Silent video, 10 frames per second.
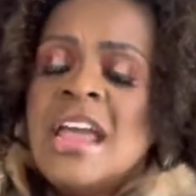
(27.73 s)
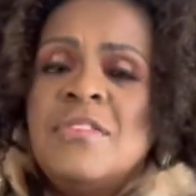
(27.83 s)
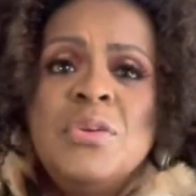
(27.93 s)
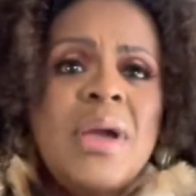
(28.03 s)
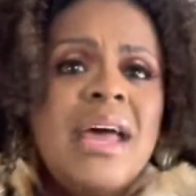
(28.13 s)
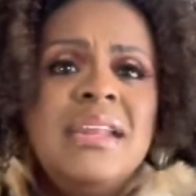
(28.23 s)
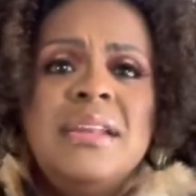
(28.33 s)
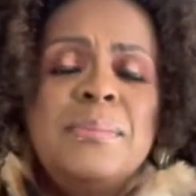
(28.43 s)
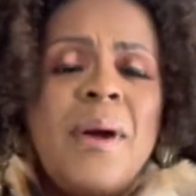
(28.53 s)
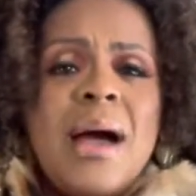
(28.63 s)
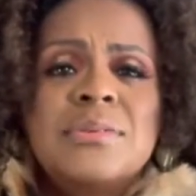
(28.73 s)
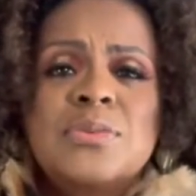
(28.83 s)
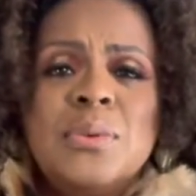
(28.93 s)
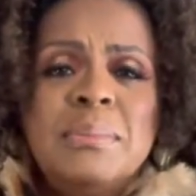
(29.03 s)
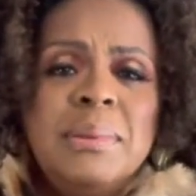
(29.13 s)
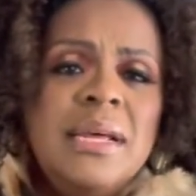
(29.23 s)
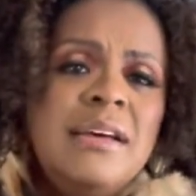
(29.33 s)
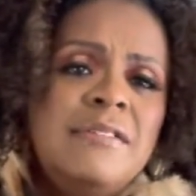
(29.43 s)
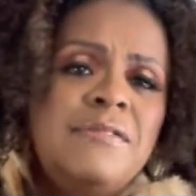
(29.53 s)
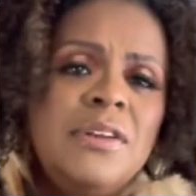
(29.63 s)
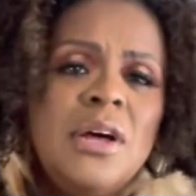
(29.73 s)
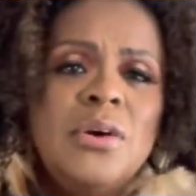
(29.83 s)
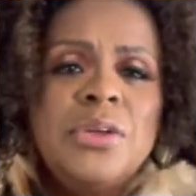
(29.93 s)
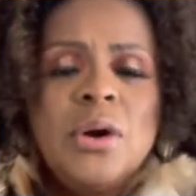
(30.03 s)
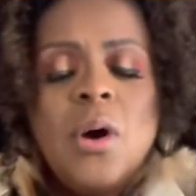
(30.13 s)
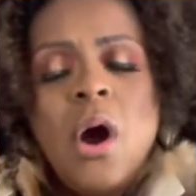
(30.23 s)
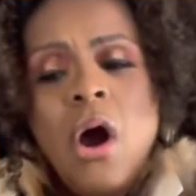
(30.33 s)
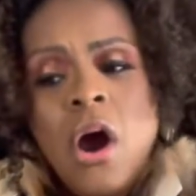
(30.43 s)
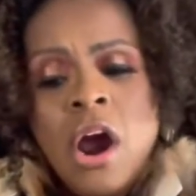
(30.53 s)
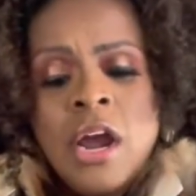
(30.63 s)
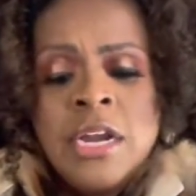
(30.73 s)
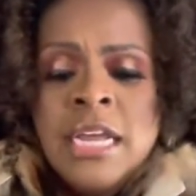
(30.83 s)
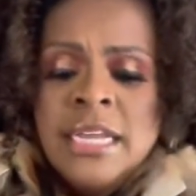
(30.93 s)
If you got any problems with blood flow, your heart,